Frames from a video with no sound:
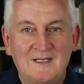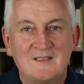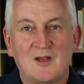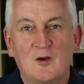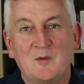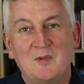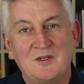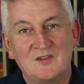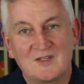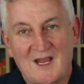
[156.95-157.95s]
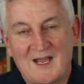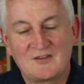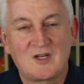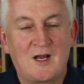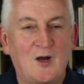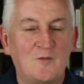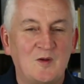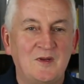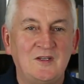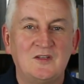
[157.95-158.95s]
So we've been using Agile, we've
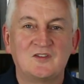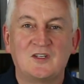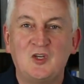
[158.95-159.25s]
been using